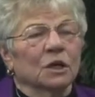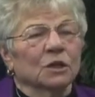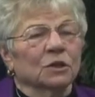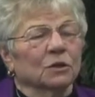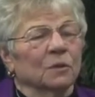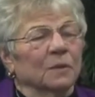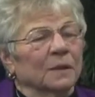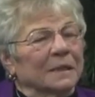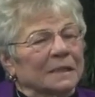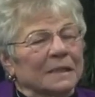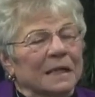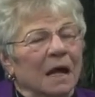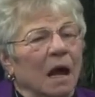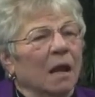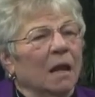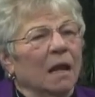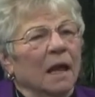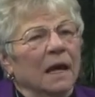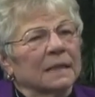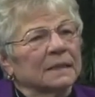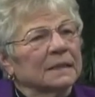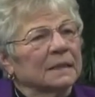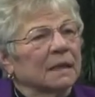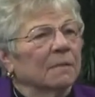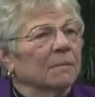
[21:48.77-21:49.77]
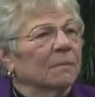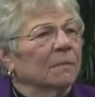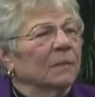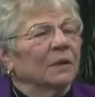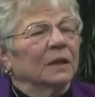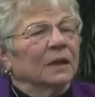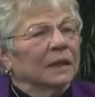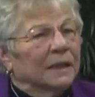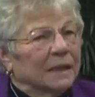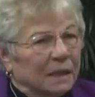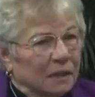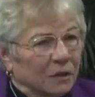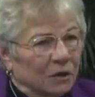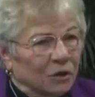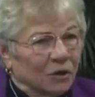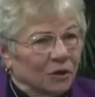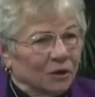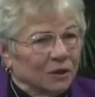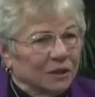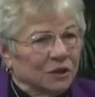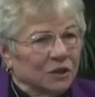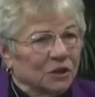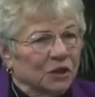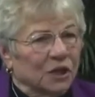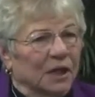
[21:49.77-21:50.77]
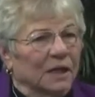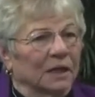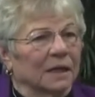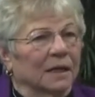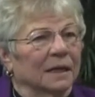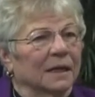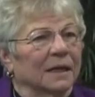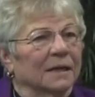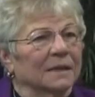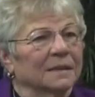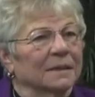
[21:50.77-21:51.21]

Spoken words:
So it's not like some political agenda,